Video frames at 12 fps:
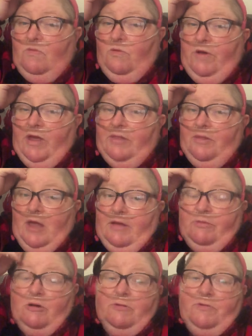with
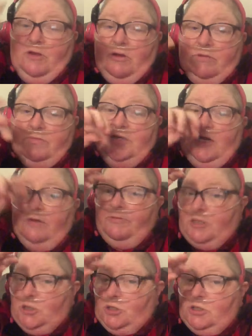like perfumes, air
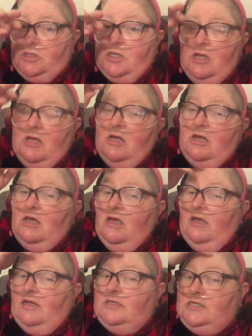fresheners,
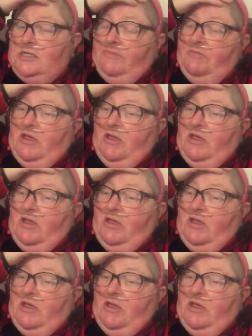and stuff.